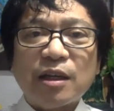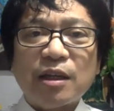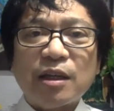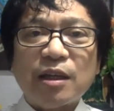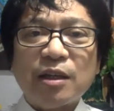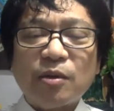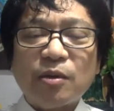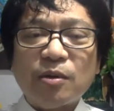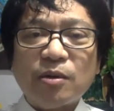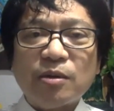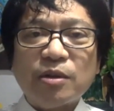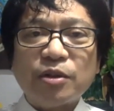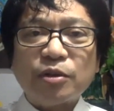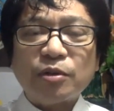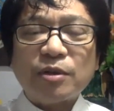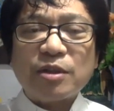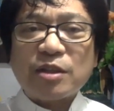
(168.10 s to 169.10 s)
in order
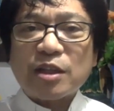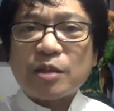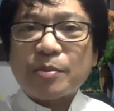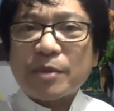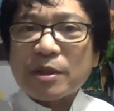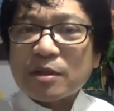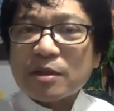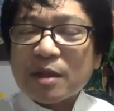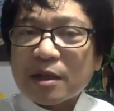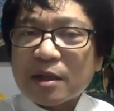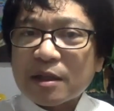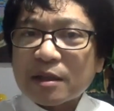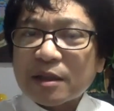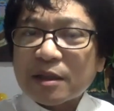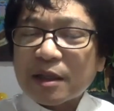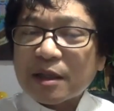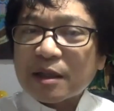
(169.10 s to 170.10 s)
to discuss, because
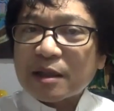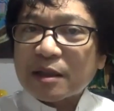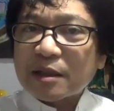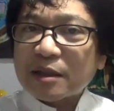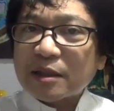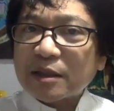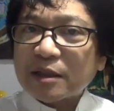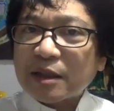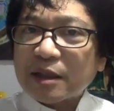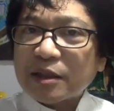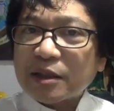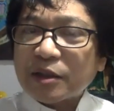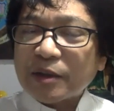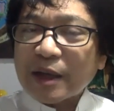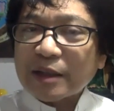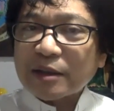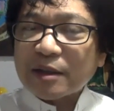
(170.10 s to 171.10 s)
the
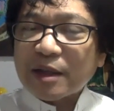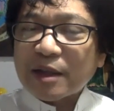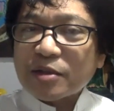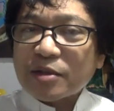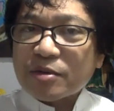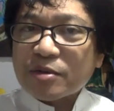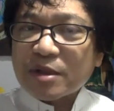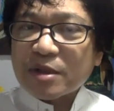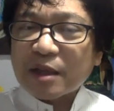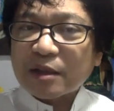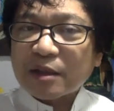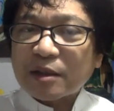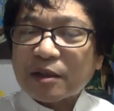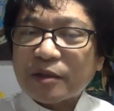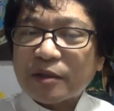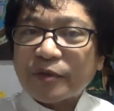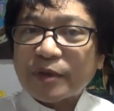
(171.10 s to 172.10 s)
United Nations
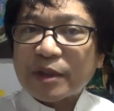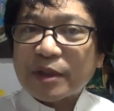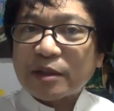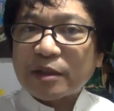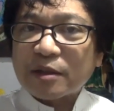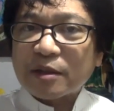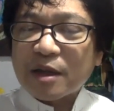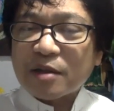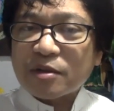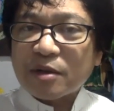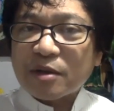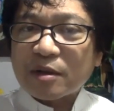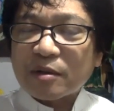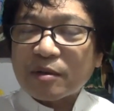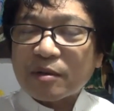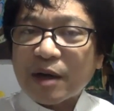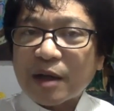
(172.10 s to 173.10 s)
Center for
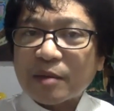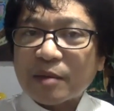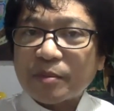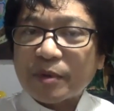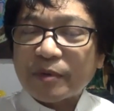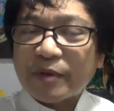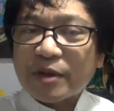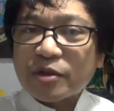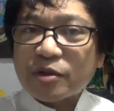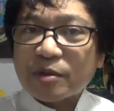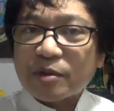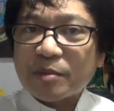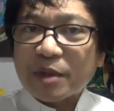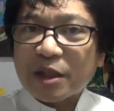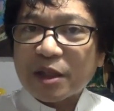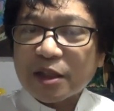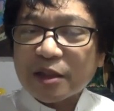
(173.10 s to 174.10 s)
International Crime Prevention
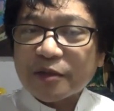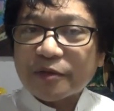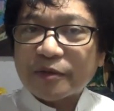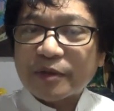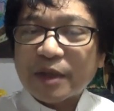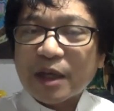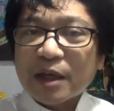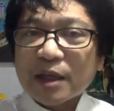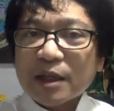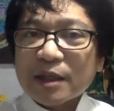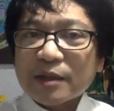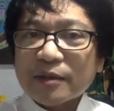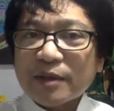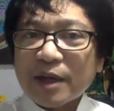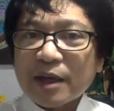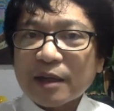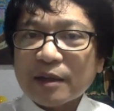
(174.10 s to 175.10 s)
believed
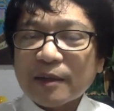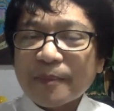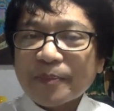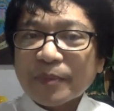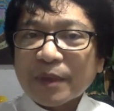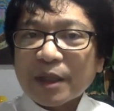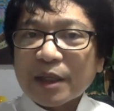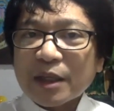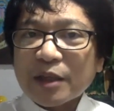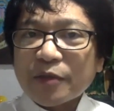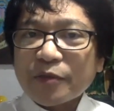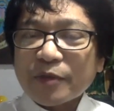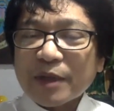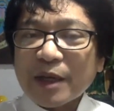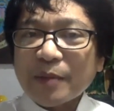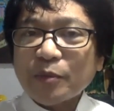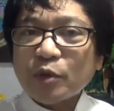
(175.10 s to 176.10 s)
that if
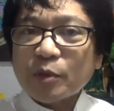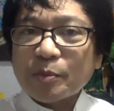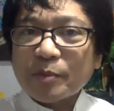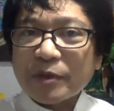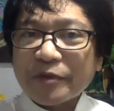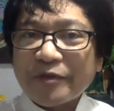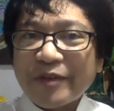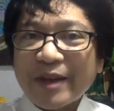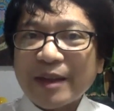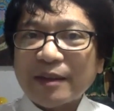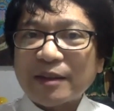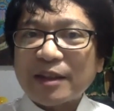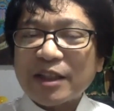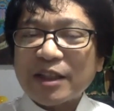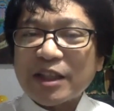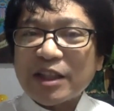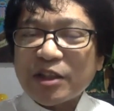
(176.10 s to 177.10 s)
we have to prevent
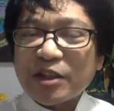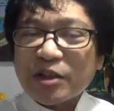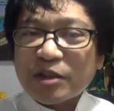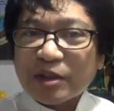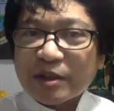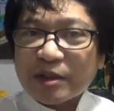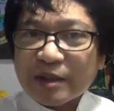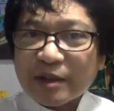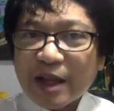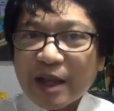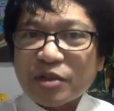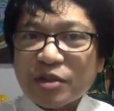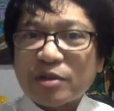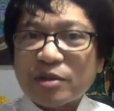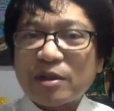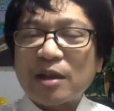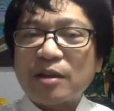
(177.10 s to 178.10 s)

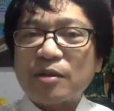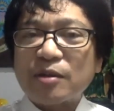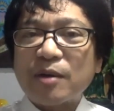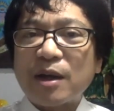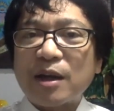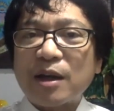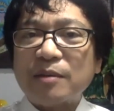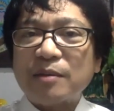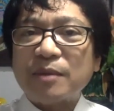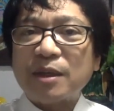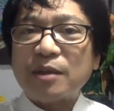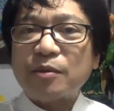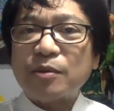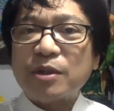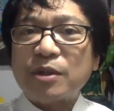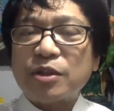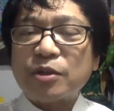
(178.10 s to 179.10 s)
international crime,
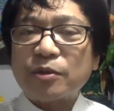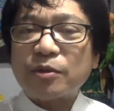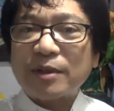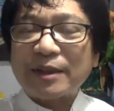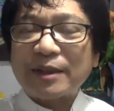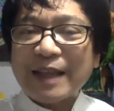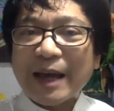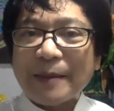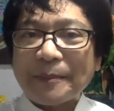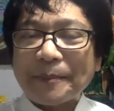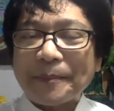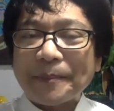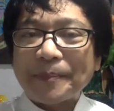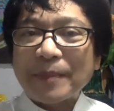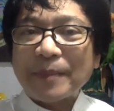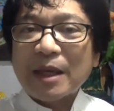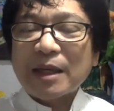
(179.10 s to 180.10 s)
then we should tap
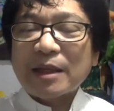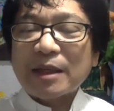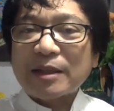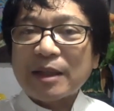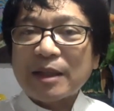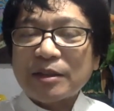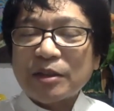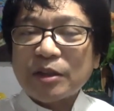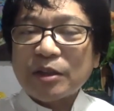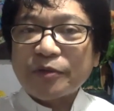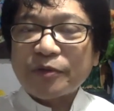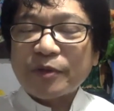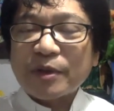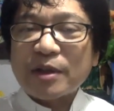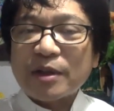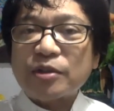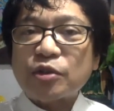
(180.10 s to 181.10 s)
the
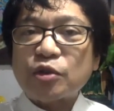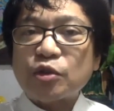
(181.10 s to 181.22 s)
different